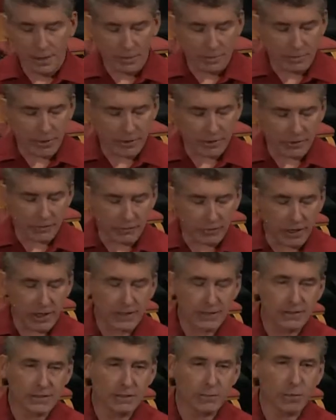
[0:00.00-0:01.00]
But the
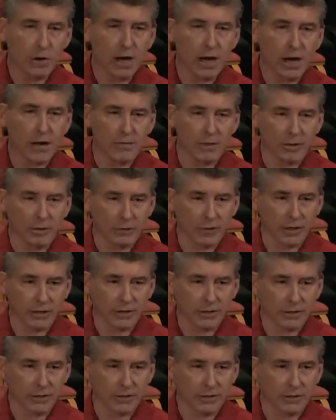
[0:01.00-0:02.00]
reason why I'm a
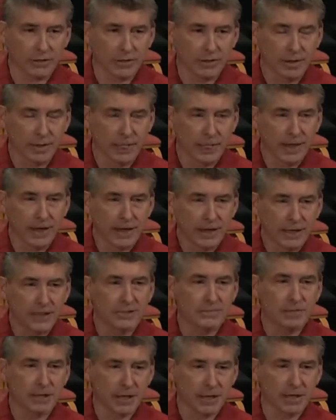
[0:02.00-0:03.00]
Christian
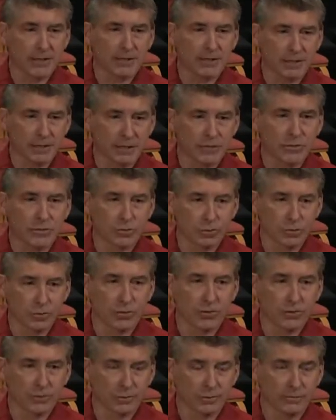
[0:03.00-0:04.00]
is because it is
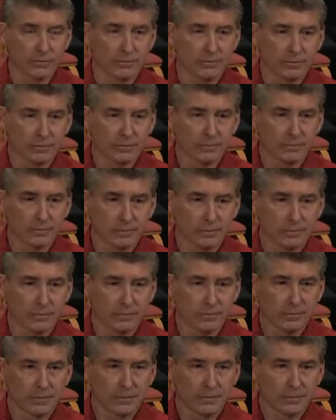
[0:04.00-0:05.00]
true,
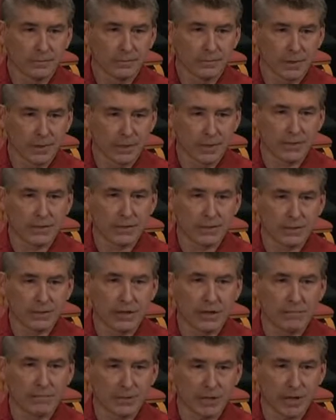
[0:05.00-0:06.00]
that it is
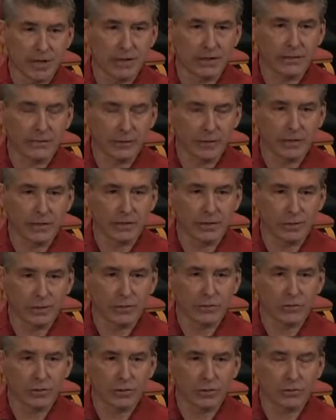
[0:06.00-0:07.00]
objectively
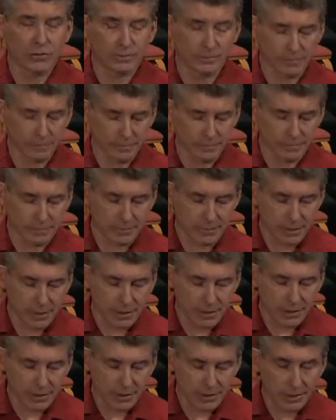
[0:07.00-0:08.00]
true,
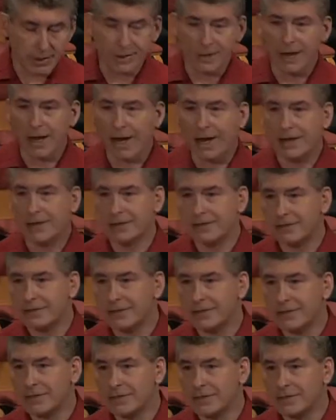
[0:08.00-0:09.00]
that God
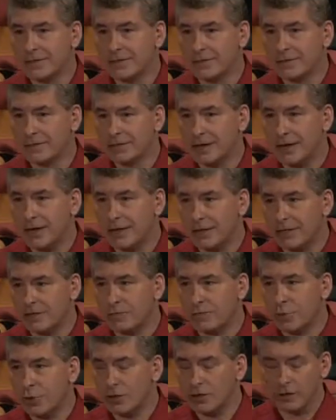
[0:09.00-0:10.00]
exists and His
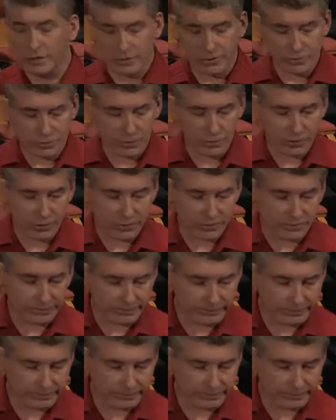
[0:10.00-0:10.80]
Word is true.